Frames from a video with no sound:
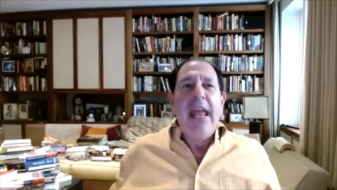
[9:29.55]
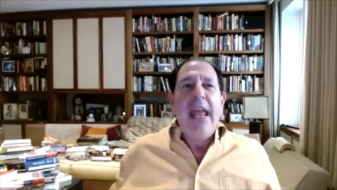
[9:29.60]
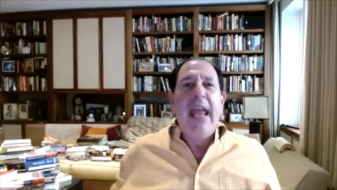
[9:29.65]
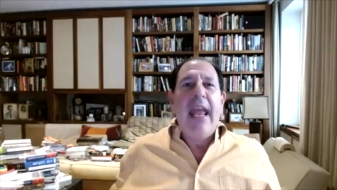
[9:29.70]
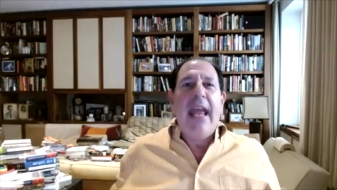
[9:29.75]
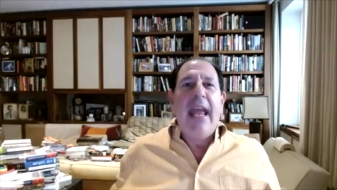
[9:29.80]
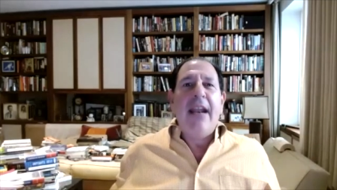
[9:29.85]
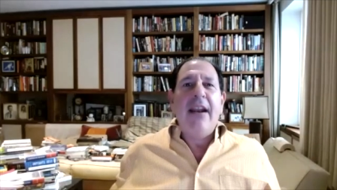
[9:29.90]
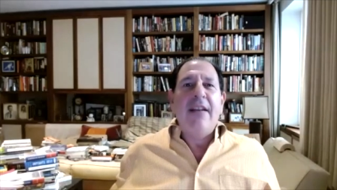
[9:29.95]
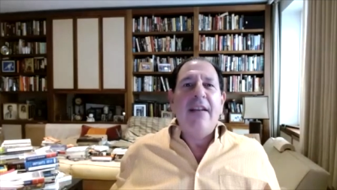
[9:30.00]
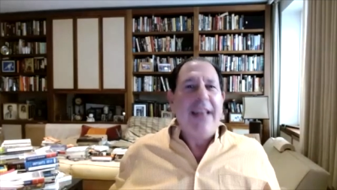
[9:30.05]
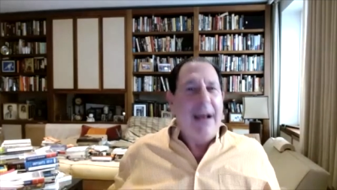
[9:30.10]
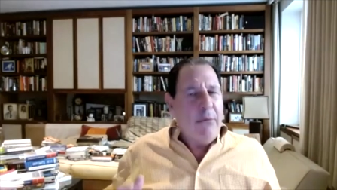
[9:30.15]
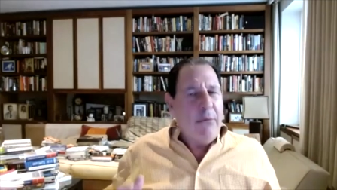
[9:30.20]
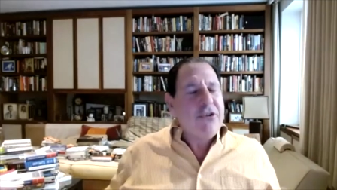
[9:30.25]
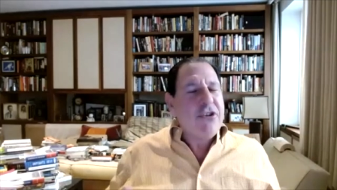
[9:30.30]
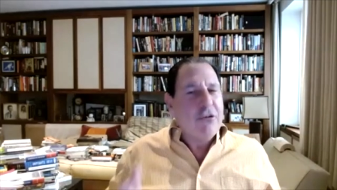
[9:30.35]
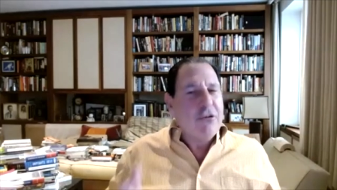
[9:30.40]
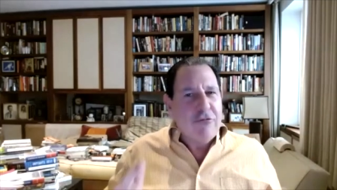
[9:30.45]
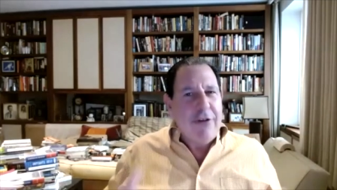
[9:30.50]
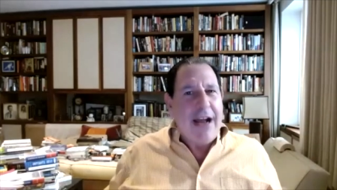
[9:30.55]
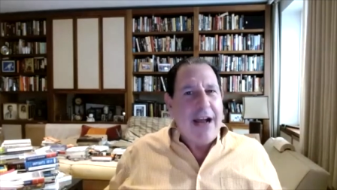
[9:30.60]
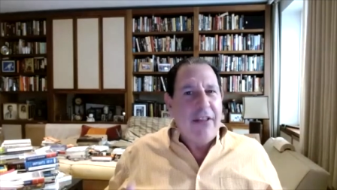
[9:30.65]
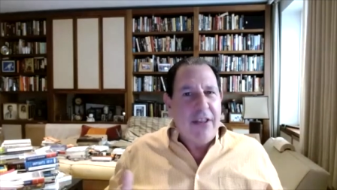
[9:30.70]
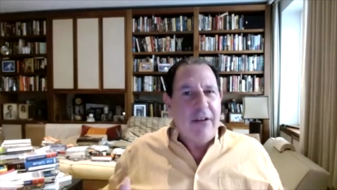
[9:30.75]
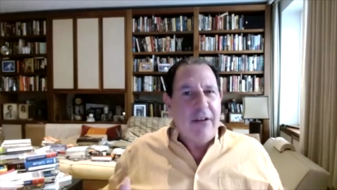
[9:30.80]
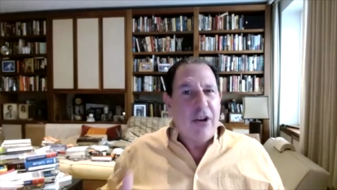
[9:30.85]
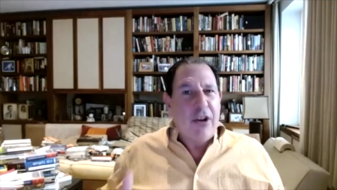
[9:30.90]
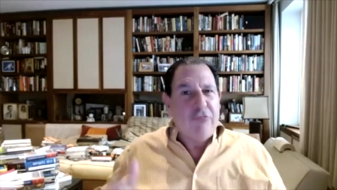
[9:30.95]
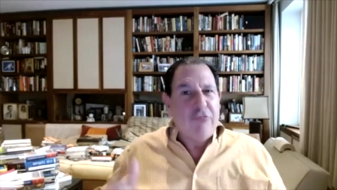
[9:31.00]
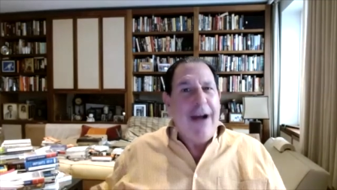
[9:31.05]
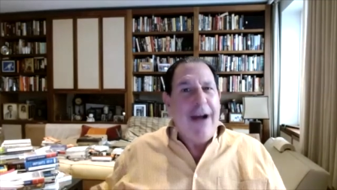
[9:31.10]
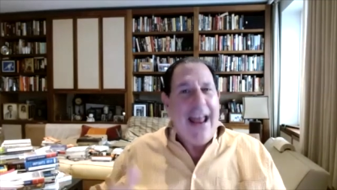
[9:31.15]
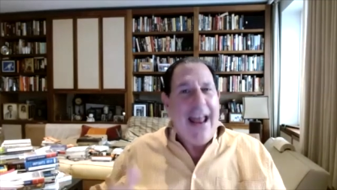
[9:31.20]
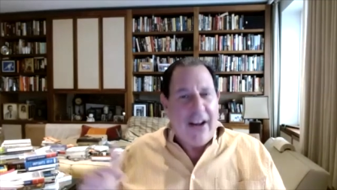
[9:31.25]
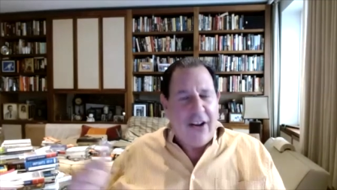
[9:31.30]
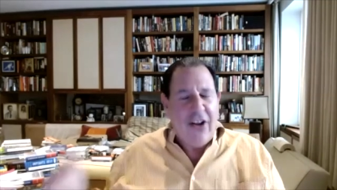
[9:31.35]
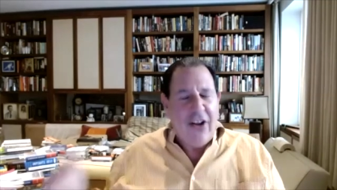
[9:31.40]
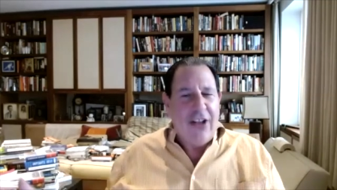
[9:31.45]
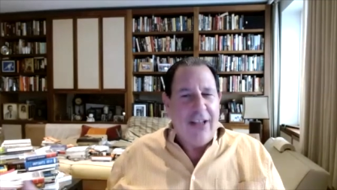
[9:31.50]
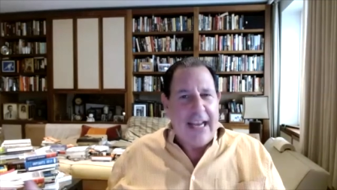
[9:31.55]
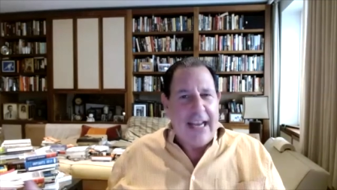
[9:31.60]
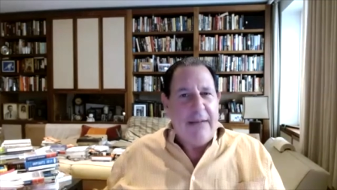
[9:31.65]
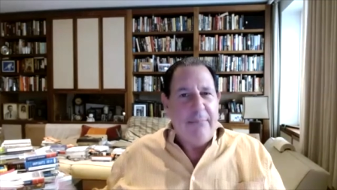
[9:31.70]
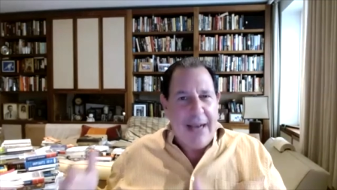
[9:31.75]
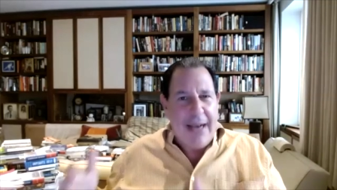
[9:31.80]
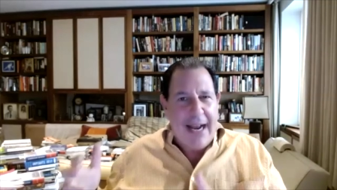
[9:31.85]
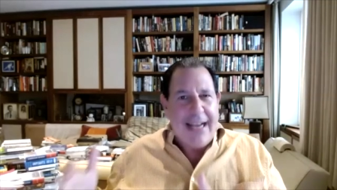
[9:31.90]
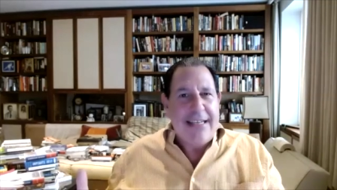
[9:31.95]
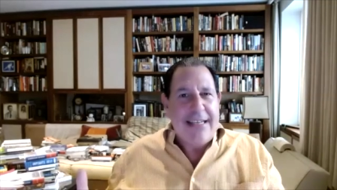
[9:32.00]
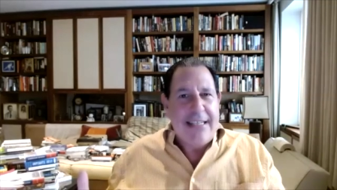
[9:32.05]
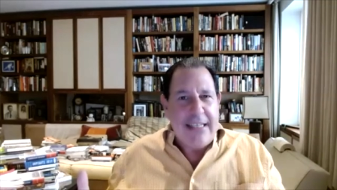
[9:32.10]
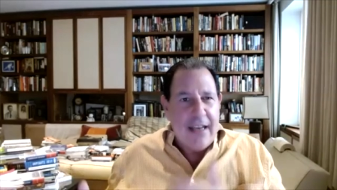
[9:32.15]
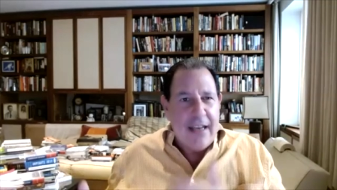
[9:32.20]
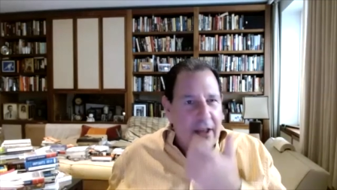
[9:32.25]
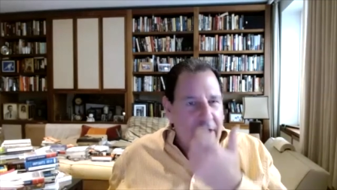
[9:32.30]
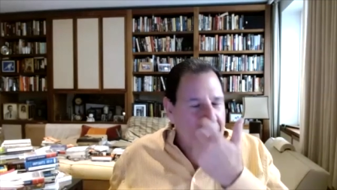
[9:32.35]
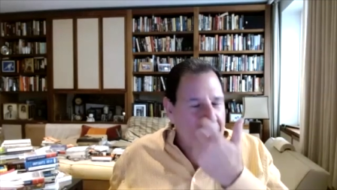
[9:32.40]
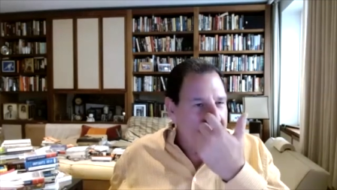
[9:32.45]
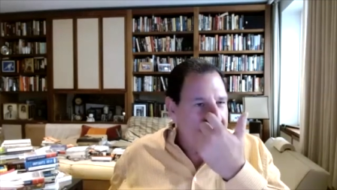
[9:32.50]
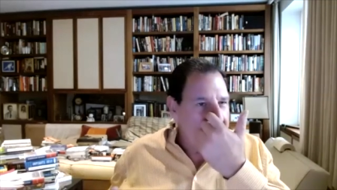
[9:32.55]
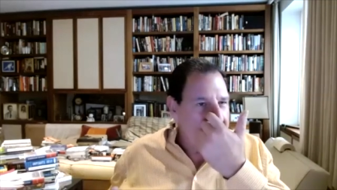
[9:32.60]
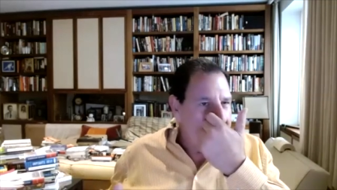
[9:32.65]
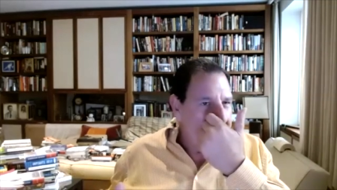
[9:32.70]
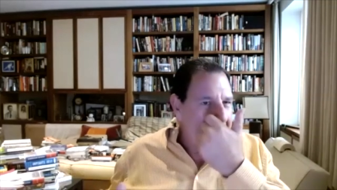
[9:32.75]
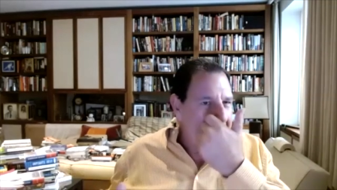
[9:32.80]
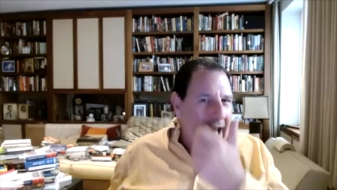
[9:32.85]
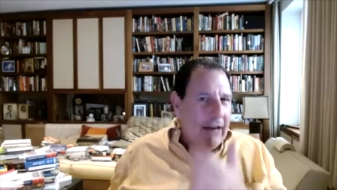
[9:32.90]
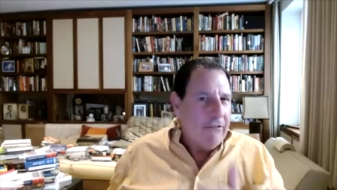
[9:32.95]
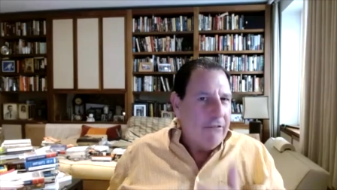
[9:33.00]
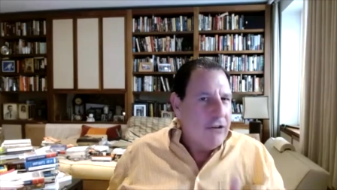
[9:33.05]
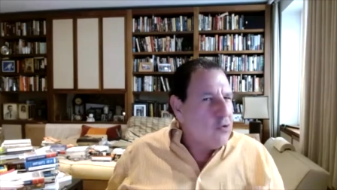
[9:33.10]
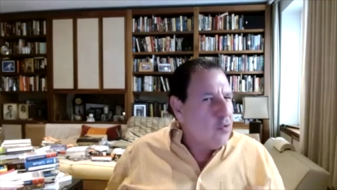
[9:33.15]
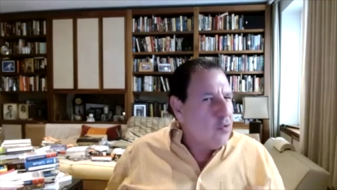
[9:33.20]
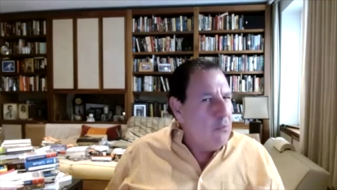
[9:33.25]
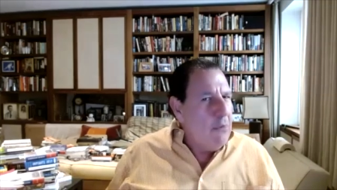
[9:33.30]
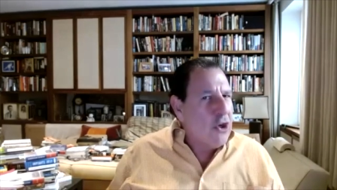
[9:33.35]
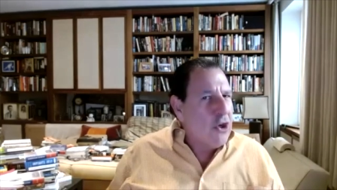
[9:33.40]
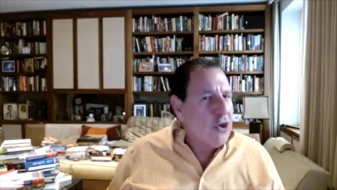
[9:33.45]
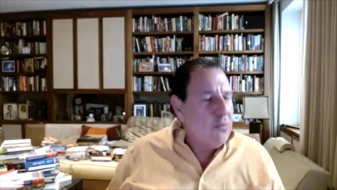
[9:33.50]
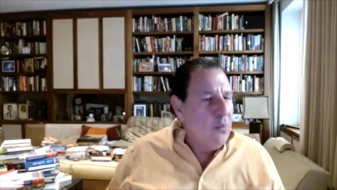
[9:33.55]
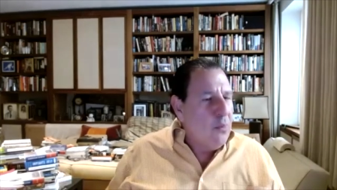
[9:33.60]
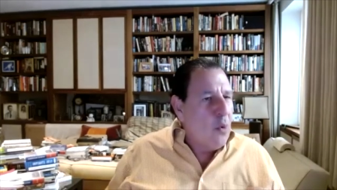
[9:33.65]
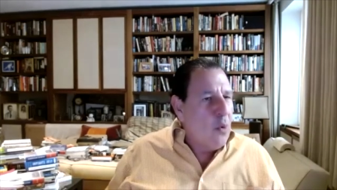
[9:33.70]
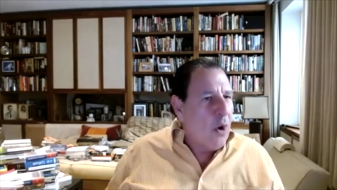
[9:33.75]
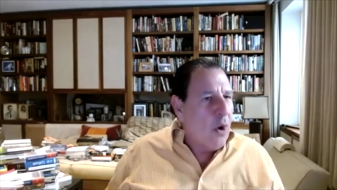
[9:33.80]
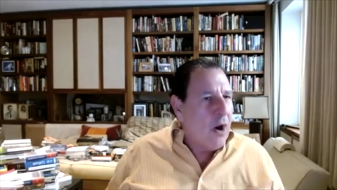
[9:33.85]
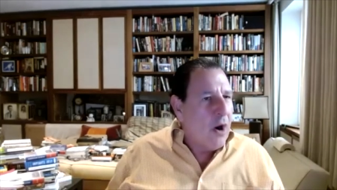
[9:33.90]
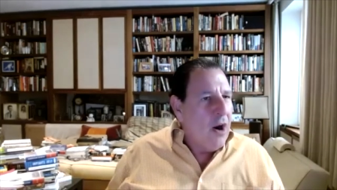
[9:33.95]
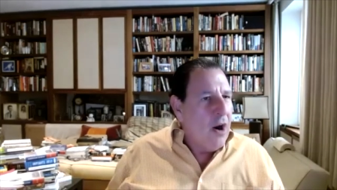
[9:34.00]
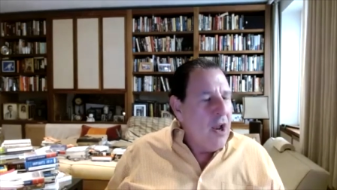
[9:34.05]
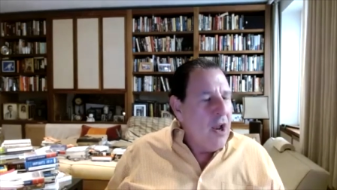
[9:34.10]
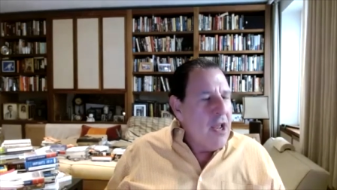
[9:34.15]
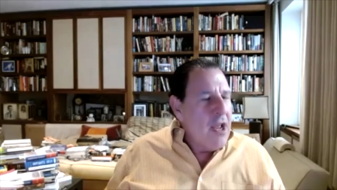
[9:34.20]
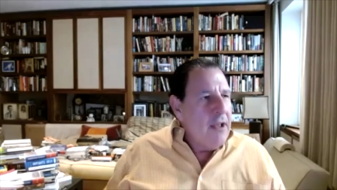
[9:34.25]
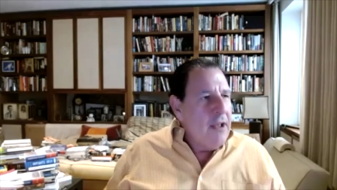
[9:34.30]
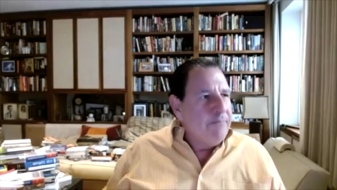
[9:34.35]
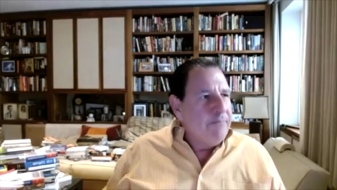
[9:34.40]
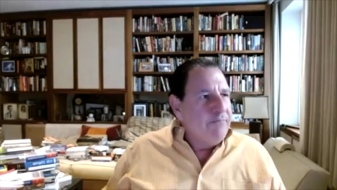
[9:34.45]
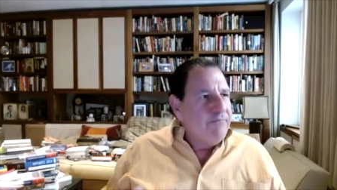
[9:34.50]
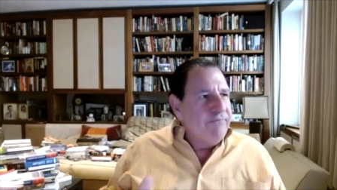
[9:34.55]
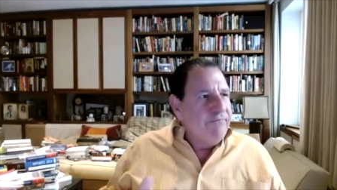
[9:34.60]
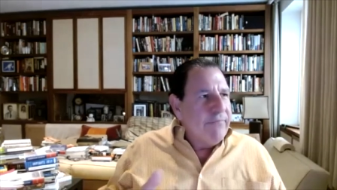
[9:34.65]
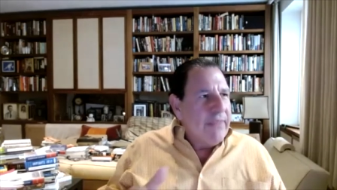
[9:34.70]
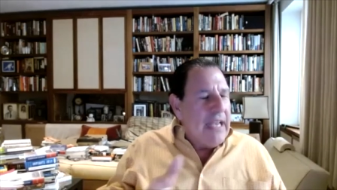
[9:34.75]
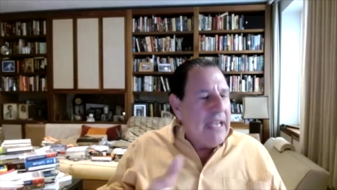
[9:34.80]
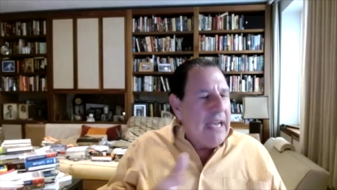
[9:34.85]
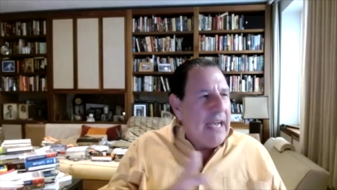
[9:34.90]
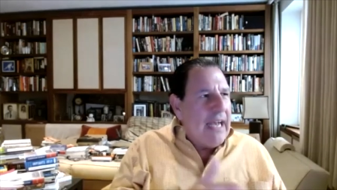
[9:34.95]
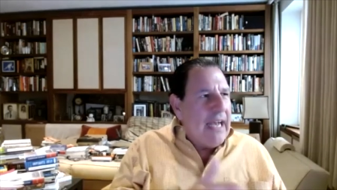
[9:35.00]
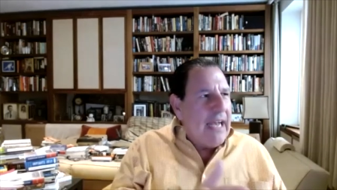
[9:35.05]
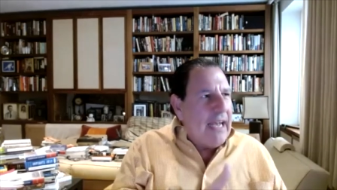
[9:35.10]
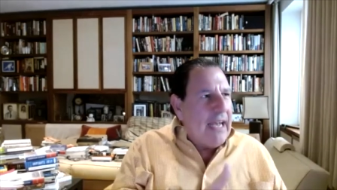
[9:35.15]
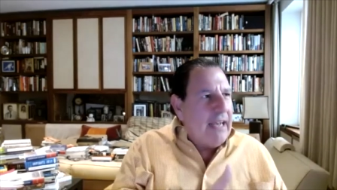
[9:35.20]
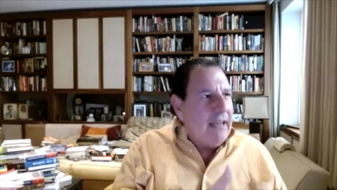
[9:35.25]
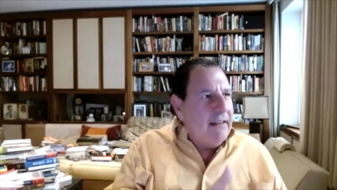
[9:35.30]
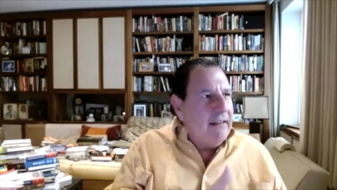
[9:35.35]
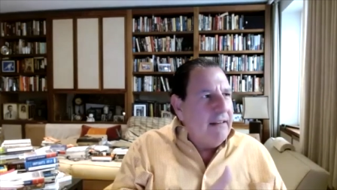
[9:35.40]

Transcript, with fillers: And that was the, the, the radical enlightenment idea. The, the moderates were much more uh,